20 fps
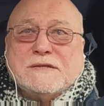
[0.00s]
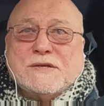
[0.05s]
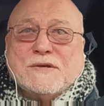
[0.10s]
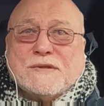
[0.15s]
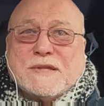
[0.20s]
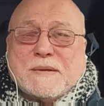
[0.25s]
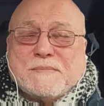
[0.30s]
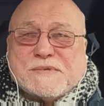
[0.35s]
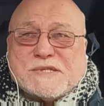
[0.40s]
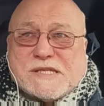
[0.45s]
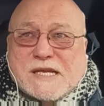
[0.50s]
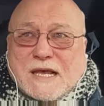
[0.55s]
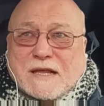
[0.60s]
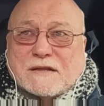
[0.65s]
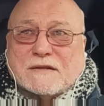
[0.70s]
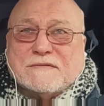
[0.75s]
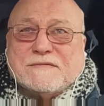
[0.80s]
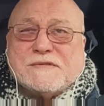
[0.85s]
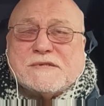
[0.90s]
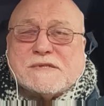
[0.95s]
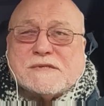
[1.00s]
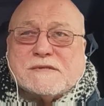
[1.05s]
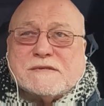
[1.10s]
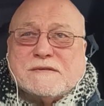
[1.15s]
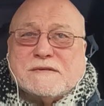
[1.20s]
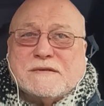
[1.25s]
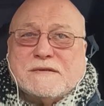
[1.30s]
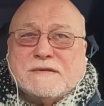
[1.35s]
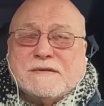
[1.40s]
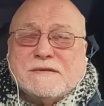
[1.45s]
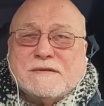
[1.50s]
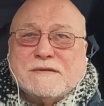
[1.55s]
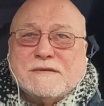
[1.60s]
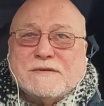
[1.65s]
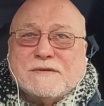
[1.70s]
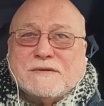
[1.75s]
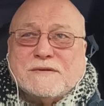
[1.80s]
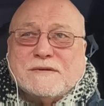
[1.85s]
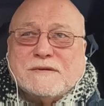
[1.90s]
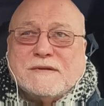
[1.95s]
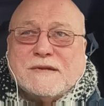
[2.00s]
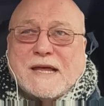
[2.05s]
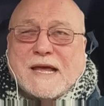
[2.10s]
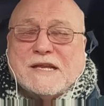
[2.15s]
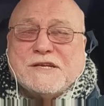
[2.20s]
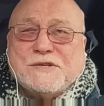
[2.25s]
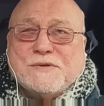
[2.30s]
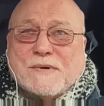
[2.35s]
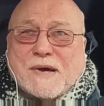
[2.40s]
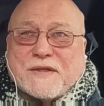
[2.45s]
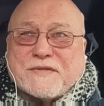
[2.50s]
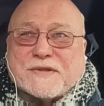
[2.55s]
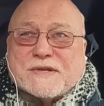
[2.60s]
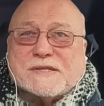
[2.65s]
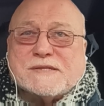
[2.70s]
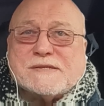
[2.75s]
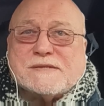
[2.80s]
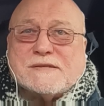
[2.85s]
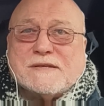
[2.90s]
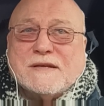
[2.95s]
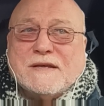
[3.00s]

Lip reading: to themselves and to others,